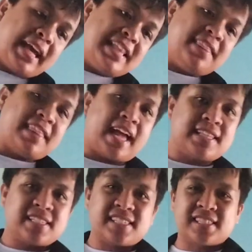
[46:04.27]

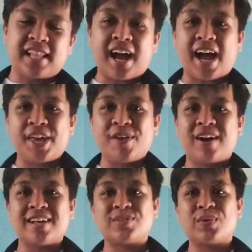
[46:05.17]
intense na kayo
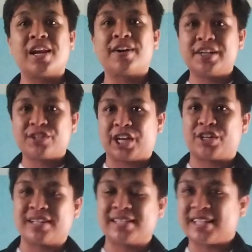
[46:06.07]
nga solar
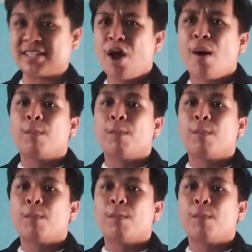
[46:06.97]
radiation since